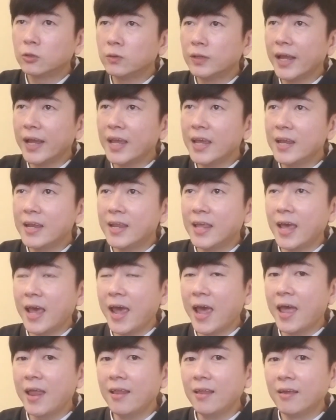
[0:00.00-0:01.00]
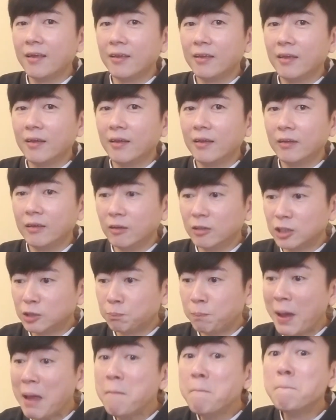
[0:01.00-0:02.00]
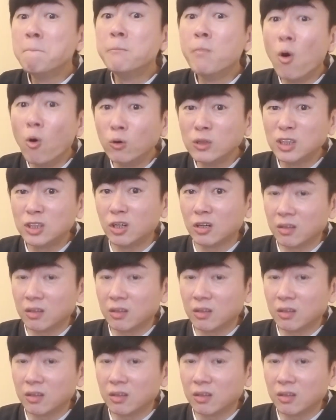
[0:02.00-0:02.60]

that in the end, you spend most